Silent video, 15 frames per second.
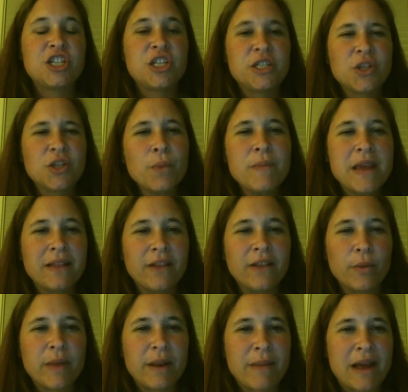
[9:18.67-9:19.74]
She told me a
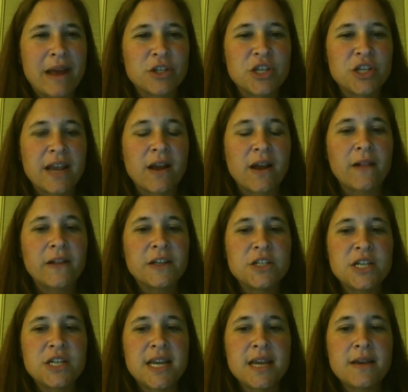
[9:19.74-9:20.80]
little bit about
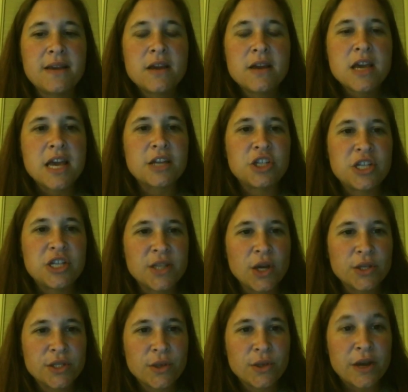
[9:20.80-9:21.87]
Shakeology, and she's
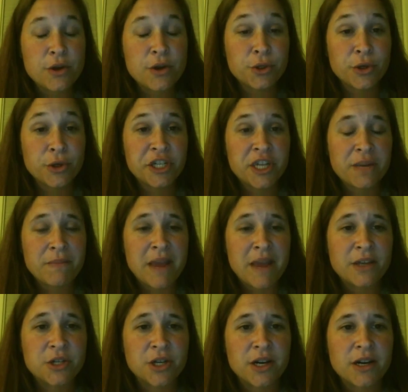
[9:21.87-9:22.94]
also a nutrition
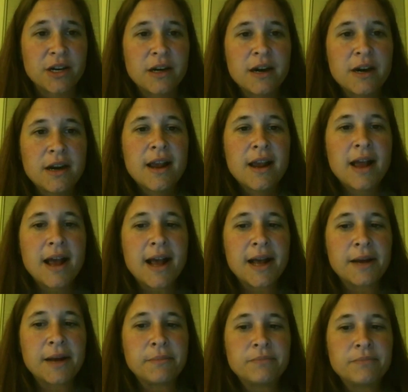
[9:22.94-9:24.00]
major
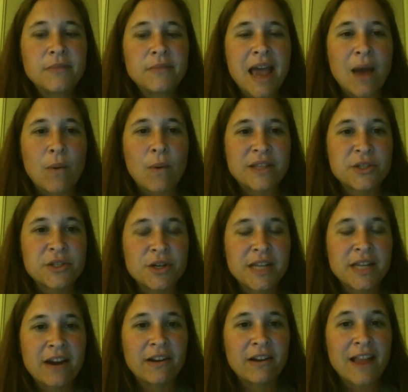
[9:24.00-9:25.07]
at Western
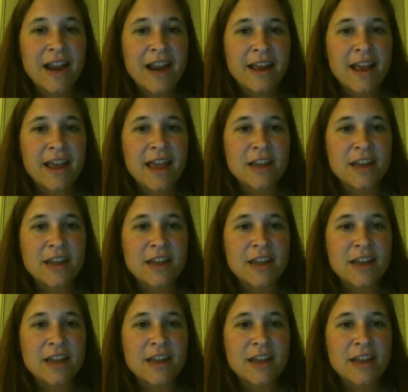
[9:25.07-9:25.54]
Carolina.